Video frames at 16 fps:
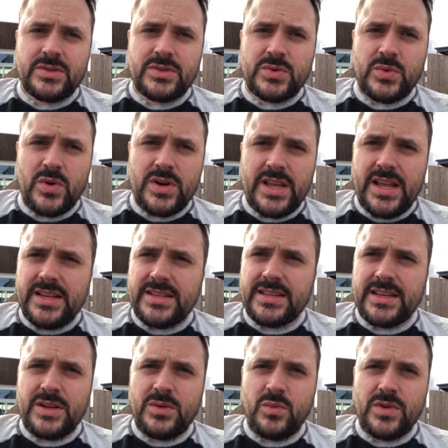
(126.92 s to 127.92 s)

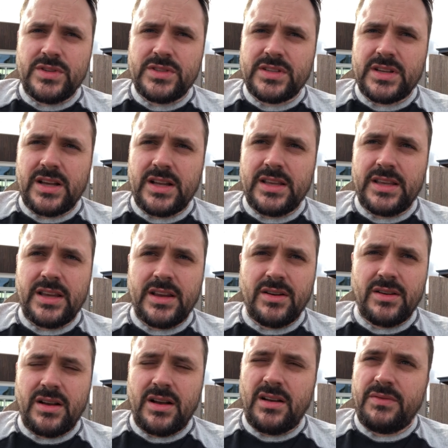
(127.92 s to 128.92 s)
2018 was a
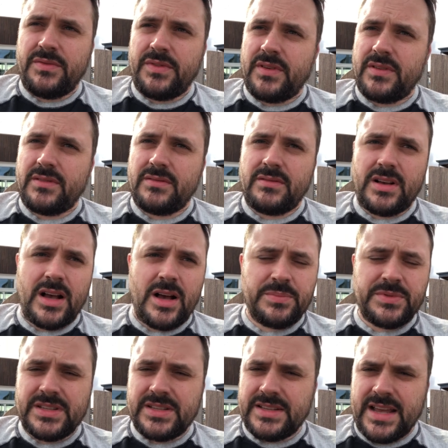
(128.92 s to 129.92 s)
year of
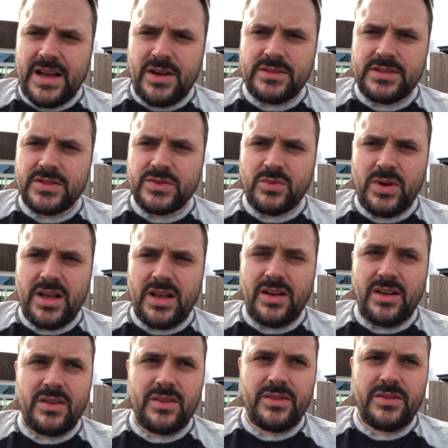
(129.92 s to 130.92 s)
ups and downs as
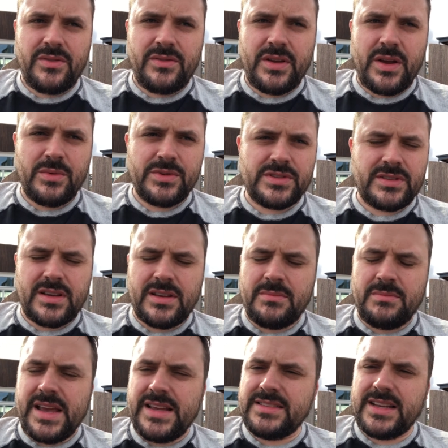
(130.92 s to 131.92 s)
well. There was
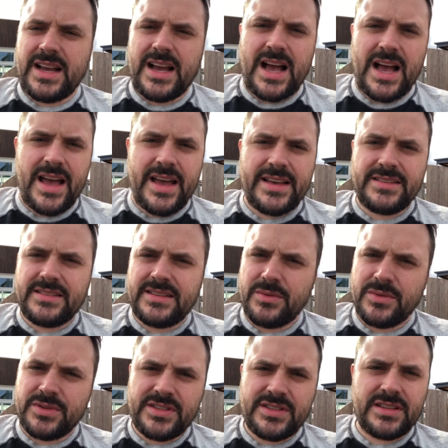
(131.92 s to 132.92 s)
amazing highs. There
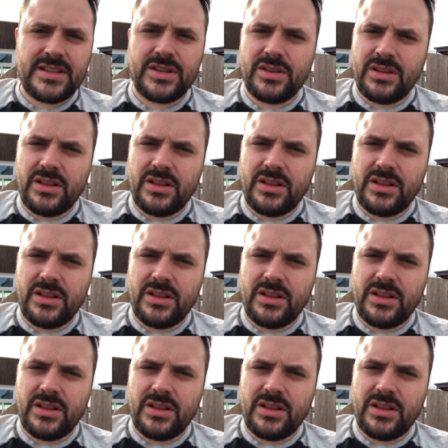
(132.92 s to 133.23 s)
was still